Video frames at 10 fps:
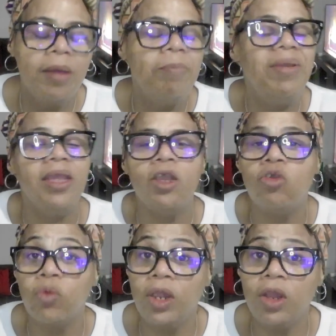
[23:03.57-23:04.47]
Being
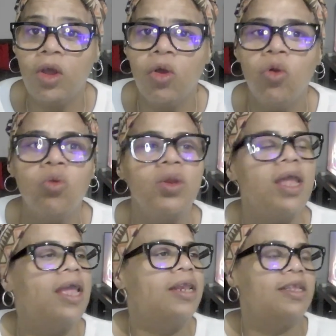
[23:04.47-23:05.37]
gringoed
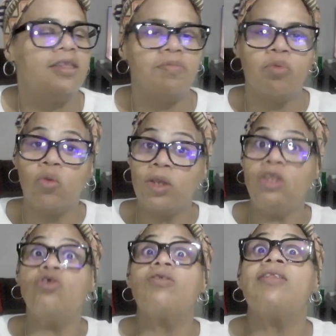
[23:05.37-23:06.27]
and exploiting
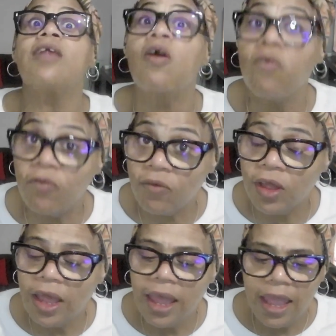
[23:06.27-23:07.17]
yourself
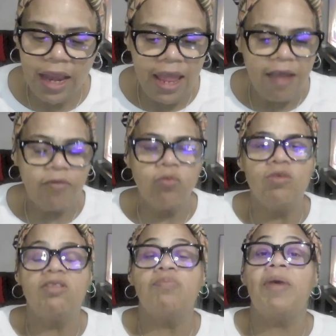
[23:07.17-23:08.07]
and having
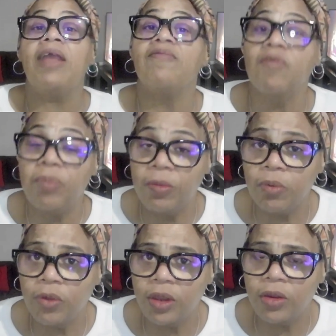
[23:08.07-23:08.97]
respect for
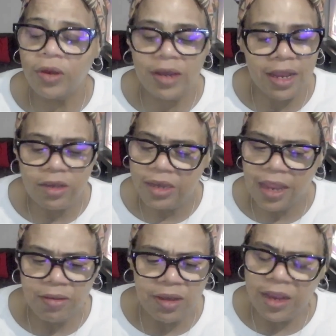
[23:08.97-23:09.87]
people here and
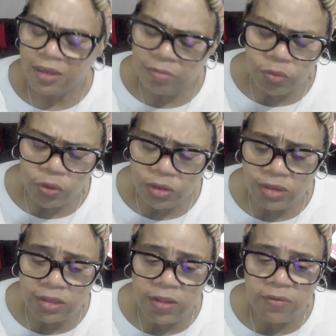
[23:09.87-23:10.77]
not exploiting
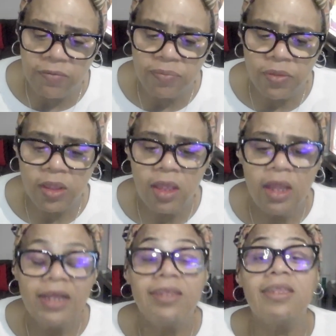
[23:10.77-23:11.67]
yourself.
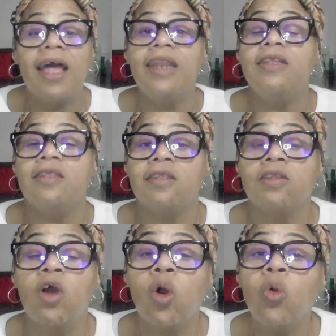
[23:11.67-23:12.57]
Silence is
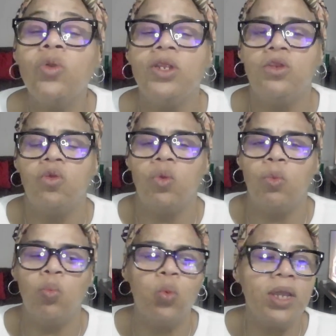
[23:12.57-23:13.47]
golden,
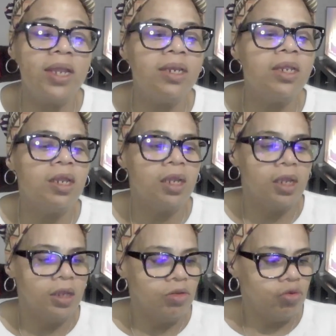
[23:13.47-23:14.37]
knowing when
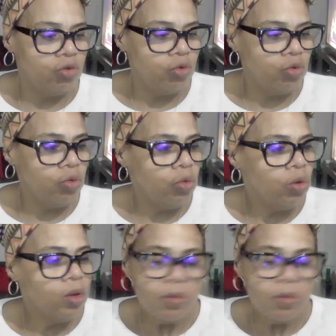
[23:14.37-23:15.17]
to